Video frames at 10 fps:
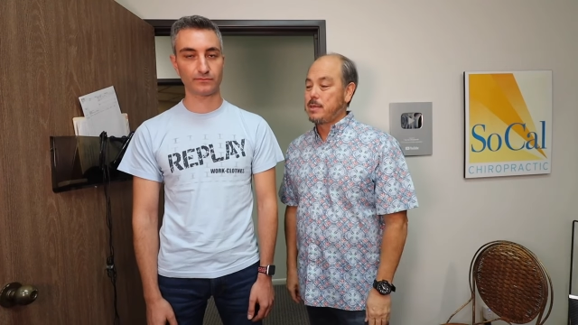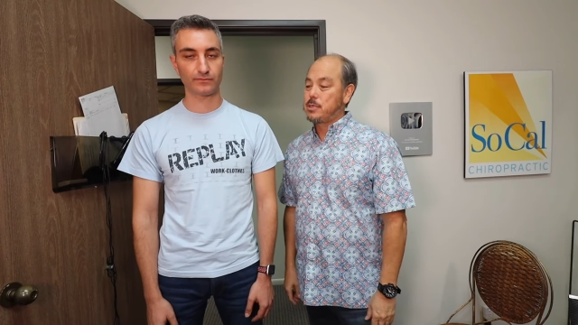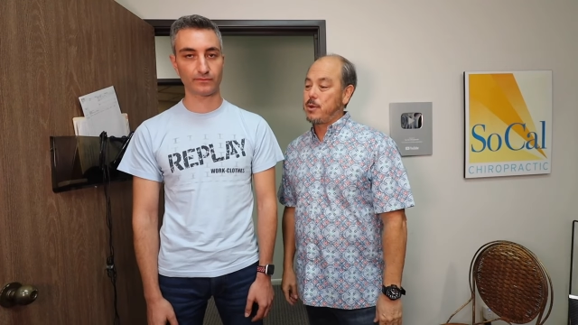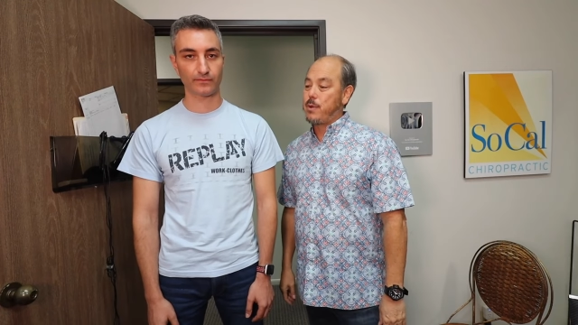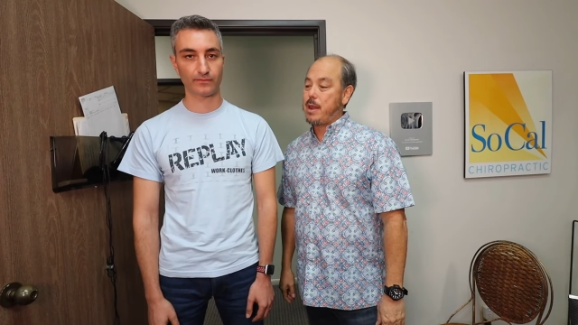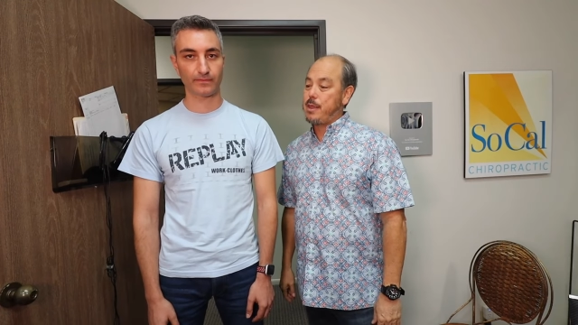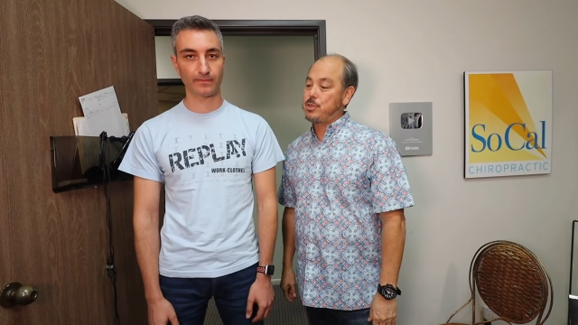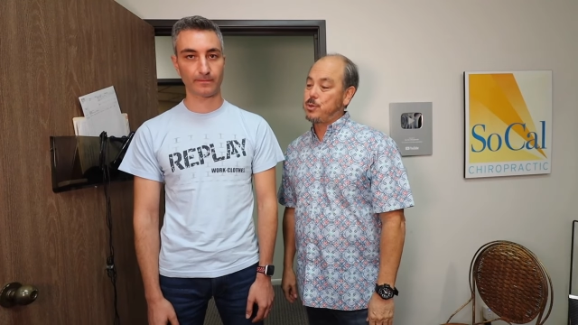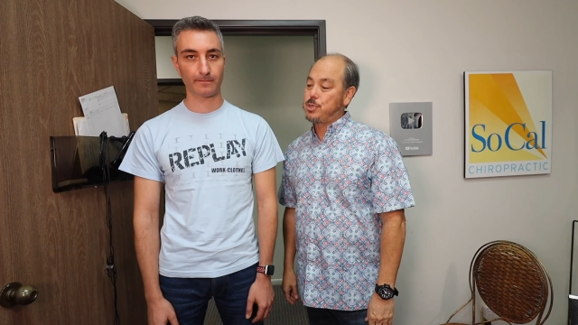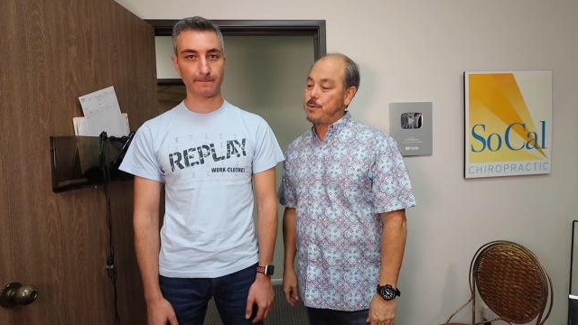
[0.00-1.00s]
Speaker 1: So anything
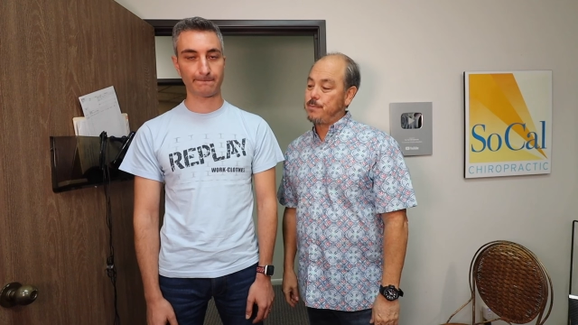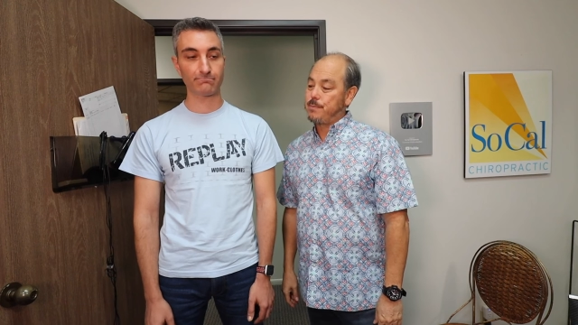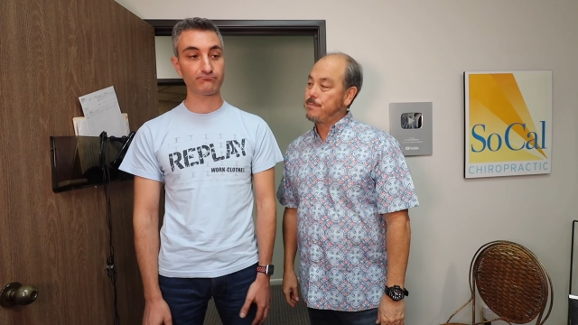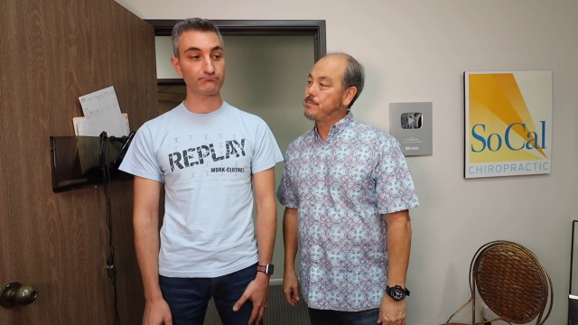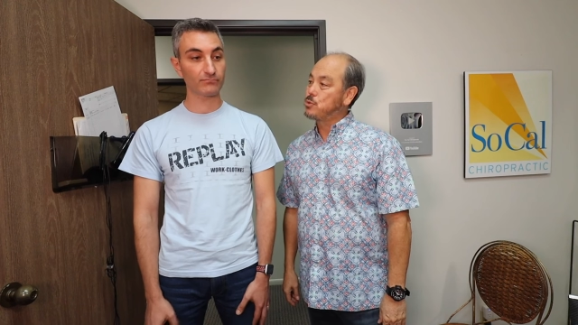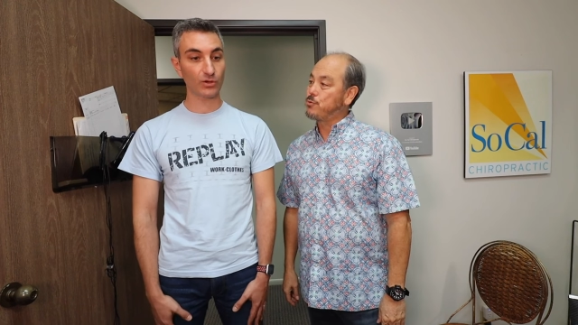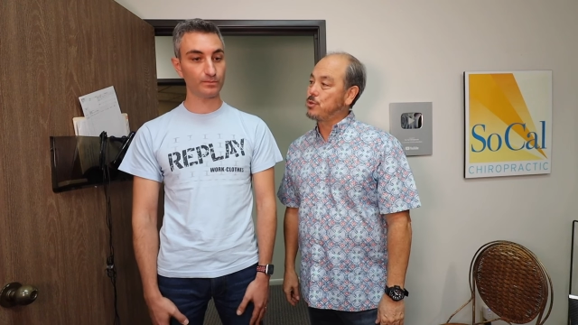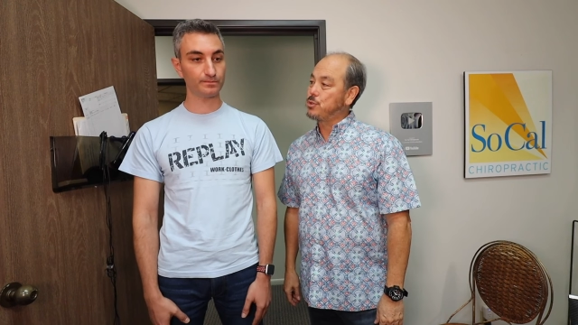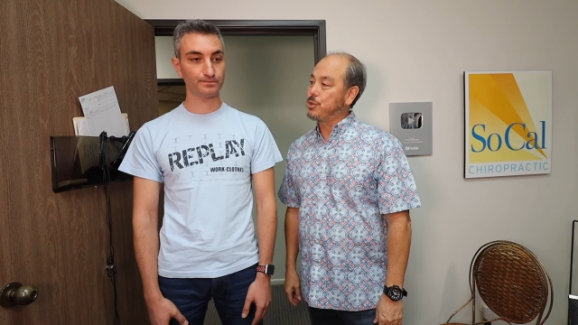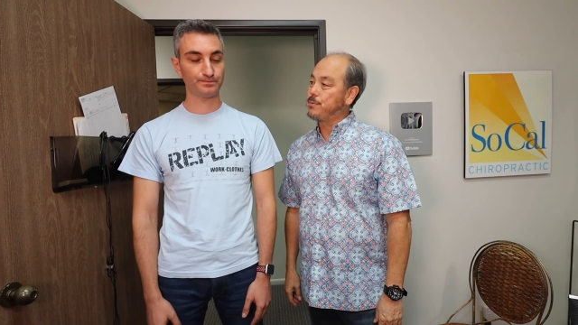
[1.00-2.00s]
else you want to share? Mm. So far,
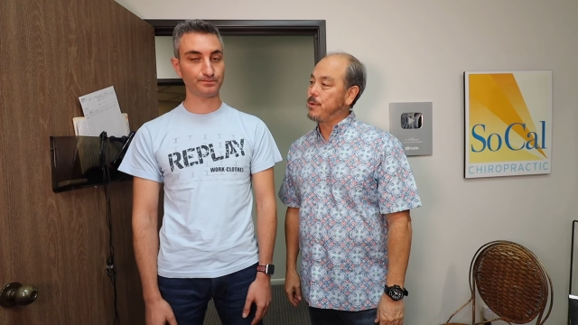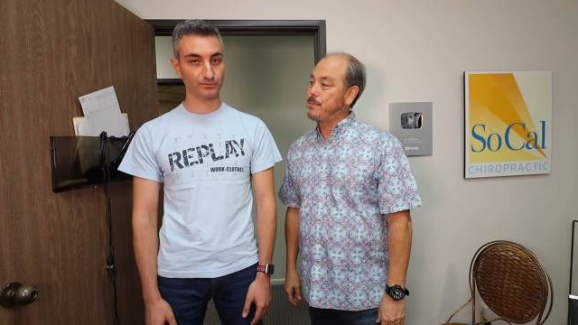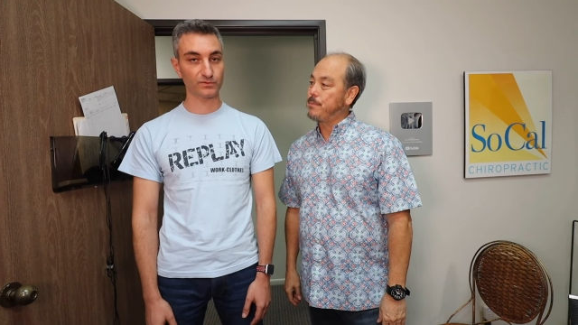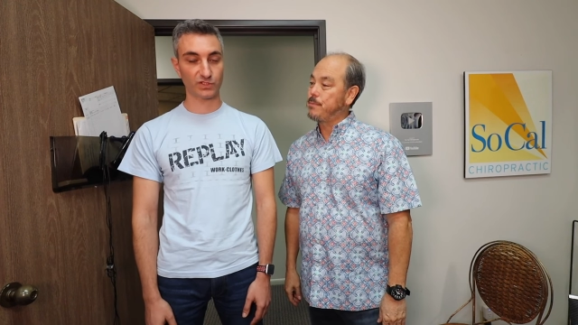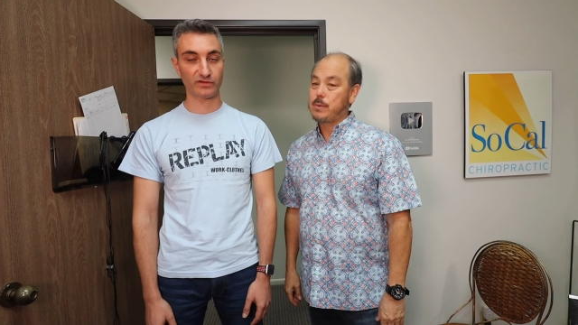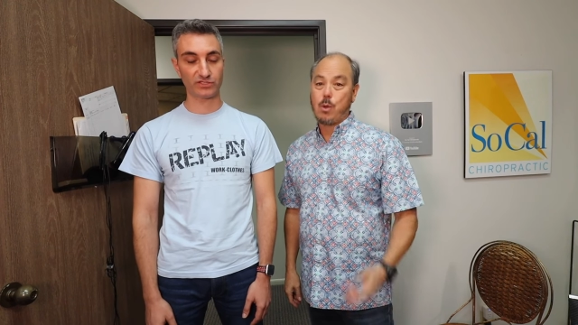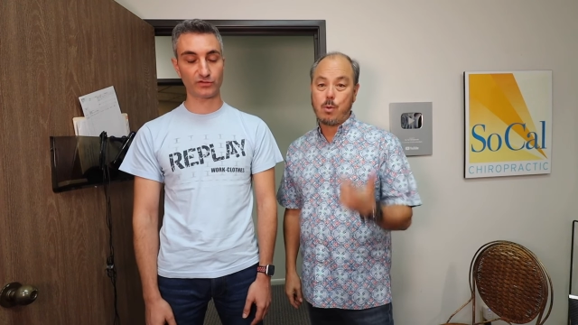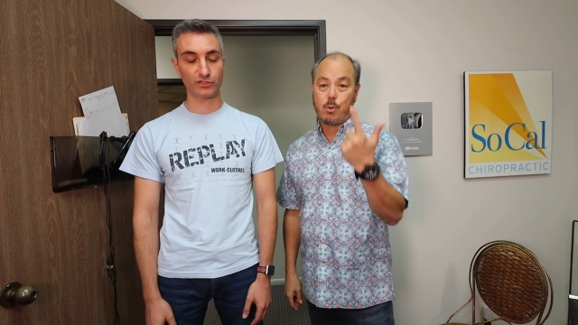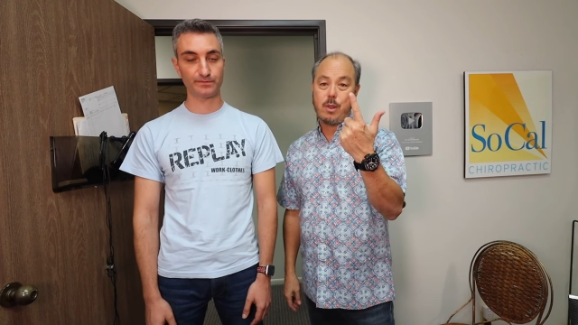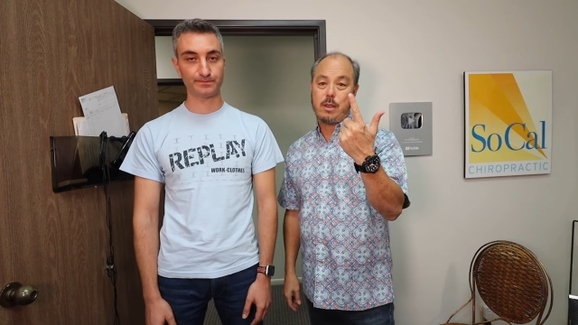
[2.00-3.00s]
so good, right? So far, Got
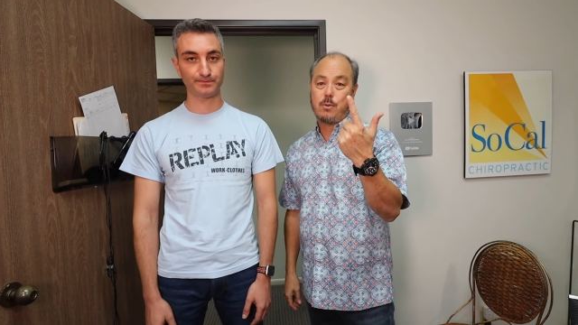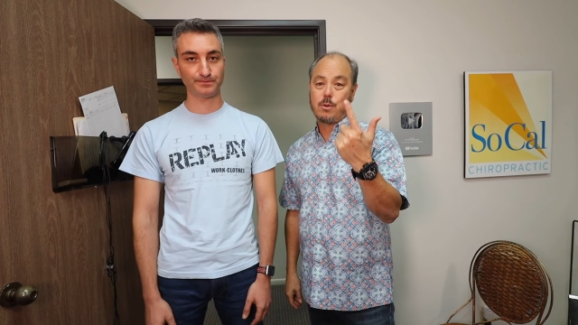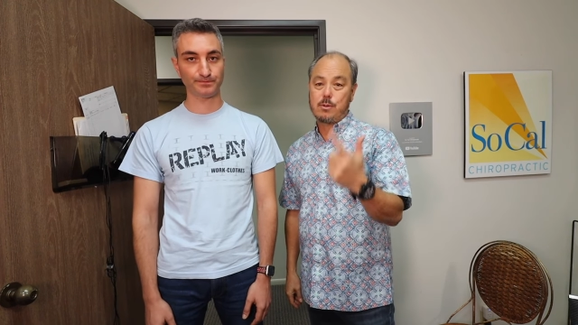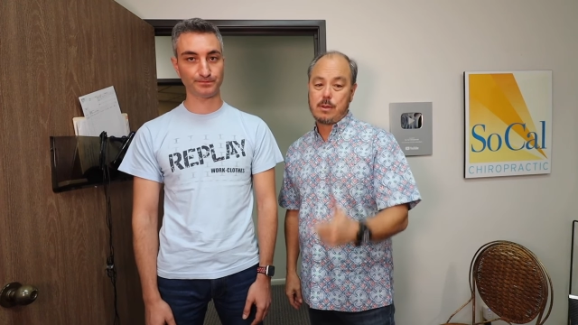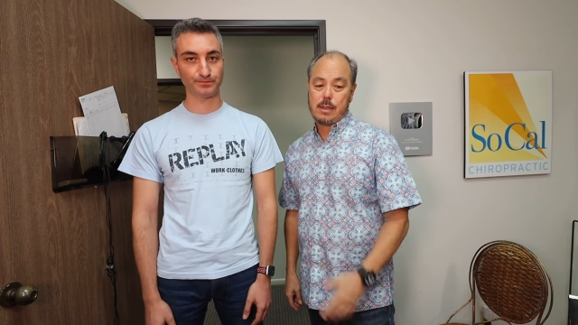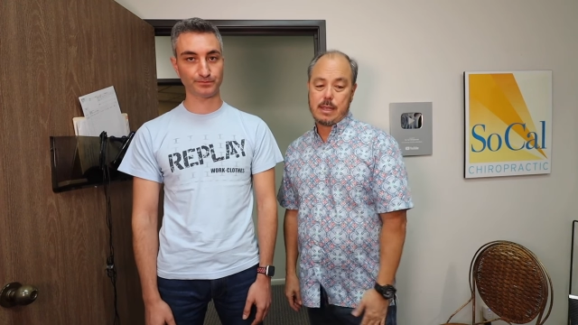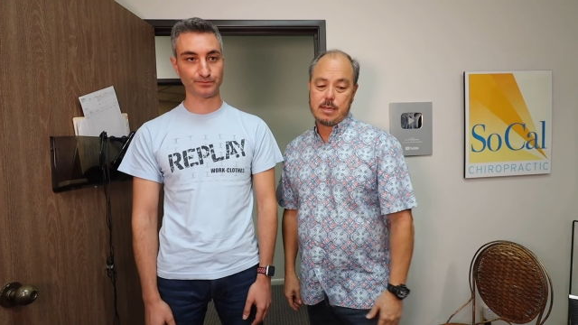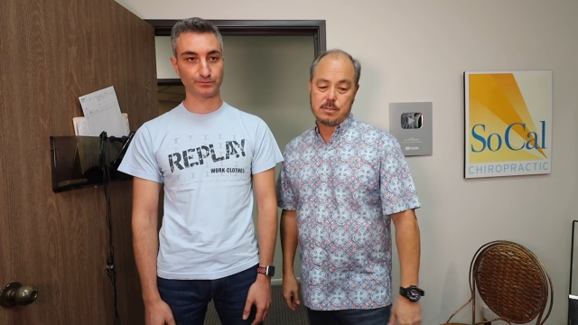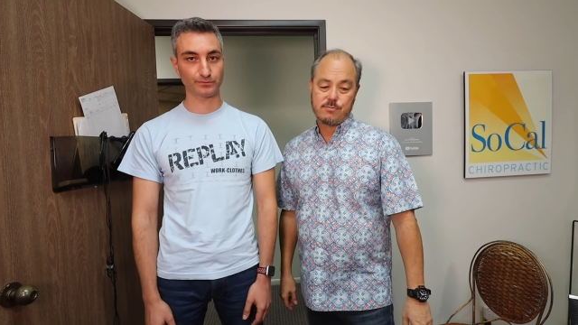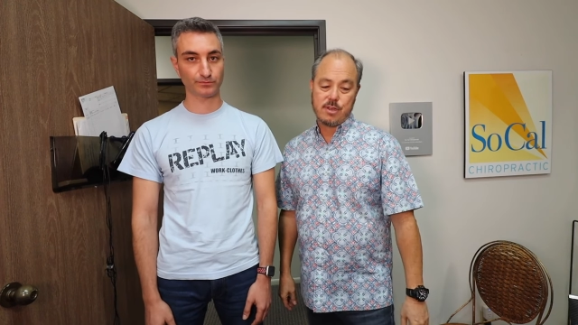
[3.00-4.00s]
one more week. We'll get
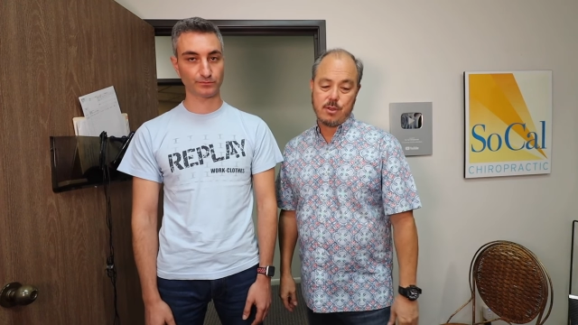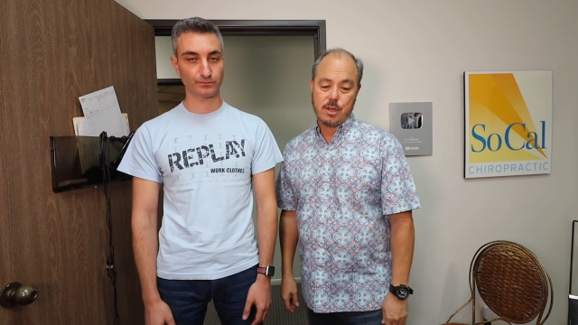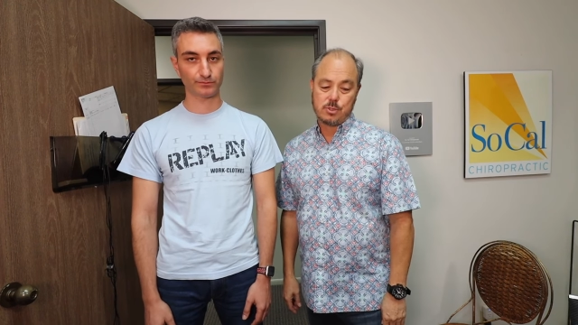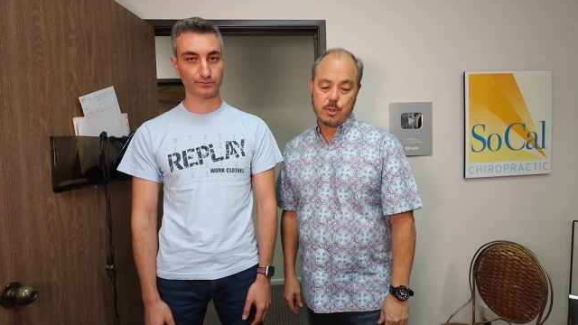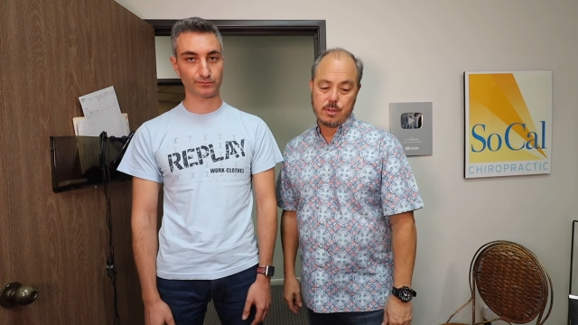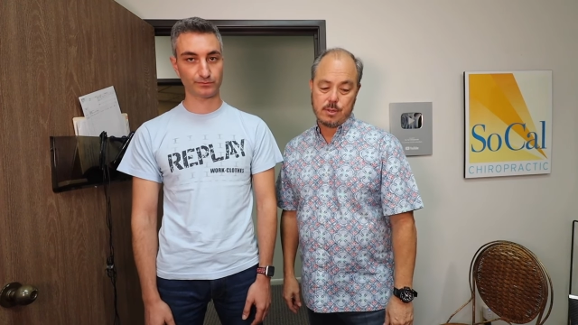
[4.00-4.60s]
his video next week.